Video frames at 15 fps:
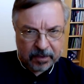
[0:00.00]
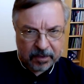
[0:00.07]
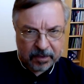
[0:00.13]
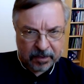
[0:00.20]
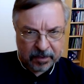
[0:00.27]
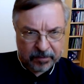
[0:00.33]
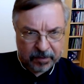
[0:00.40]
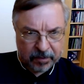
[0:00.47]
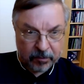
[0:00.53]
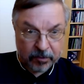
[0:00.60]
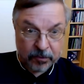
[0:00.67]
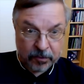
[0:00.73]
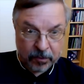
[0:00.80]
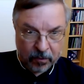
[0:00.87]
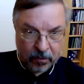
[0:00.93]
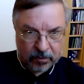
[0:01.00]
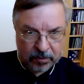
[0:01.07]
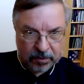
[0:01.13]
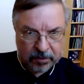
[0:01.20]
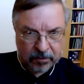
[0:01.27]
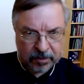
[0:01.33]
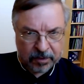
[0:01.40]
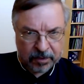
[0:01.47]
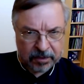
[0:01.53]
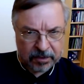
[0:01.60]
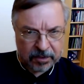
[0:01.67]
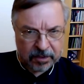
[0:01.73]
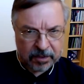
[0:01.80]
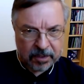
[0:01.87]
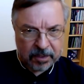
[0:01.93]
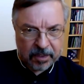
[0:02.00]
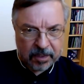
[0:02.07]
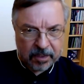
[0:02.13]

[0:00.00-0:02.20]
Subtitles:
There was no denudation.